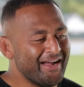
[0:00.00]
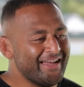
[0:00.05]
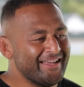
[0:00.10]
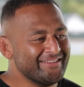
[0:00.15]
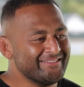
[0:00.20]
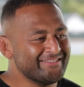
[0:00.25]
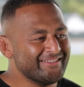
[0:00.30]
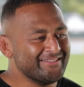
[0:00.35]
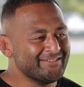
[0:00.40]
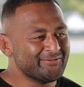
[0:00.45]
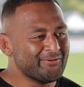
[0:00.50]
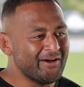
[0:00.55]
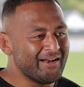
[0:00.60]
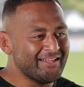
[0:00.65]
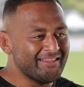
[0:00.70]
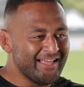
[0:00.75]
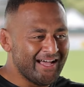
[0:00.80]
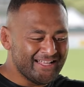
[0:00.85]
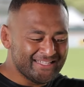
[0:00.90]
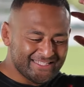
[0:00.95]
Eh? He's, he's quite
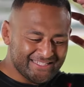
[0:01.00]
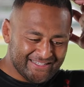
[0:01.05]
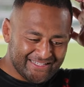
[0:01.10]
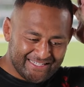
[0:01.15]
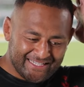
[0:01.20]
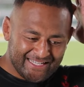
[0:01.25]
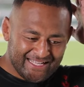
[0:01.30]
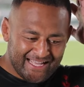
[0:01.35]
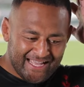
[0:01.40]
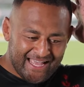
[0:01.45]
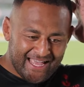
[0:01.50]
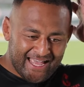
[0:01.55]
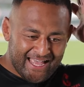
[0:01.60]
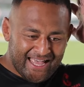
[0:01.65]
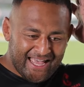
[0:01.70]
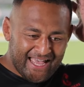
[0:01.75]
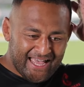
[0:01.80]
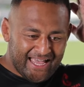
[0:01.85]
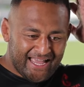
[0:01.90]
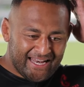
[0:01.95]
a dancer, and
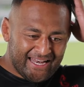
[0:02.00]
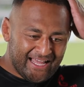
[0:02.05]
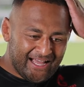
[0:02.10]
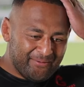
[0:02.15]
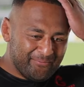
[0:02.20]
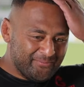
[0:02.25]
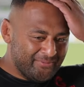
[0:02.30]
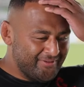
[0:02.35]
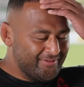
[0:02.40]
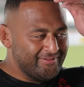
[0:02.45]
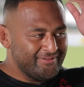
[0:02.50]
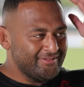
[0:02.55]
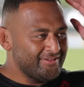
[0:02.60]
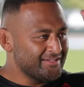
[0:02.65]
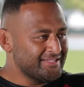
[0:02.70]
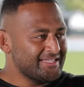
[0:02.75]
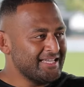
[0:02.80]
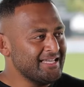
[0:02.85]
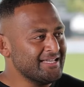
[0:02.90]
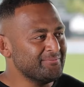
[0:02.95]
and um, you,
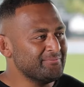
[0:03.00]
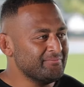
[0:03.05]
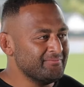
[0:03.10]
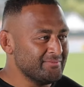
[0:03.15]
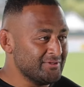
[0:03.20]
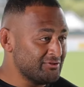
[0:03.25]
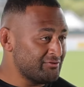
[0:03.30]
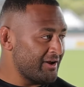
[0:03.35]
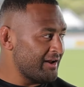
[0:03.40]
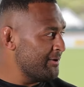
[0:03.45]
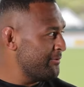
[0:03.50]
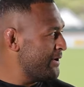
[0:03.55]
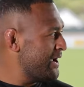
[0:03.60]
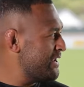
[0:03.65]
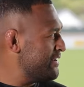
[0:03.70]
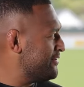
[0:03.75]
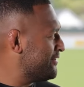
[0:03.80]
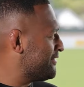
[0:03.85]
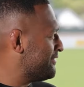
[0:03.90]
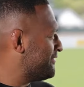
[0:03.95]
you see him straight
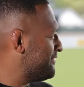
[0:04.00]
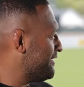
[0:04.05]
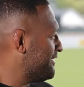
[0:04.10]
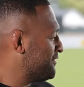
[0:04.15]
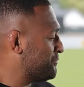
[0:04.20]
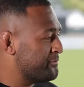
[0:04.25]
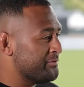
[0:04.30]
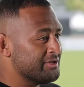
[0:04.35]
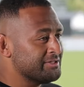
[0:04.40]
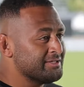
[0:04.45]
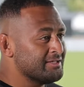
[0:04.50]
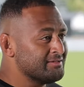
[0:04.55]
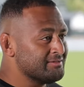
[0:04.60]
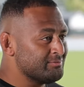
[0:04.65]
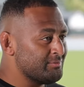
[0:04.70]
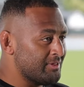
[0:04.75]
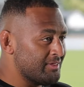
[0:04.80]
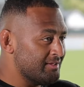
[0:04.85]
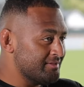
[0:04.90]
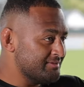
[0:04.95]
away, and you can see his
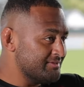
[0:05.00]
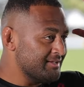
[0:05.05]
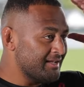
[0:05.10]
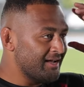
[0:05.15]
presence with his.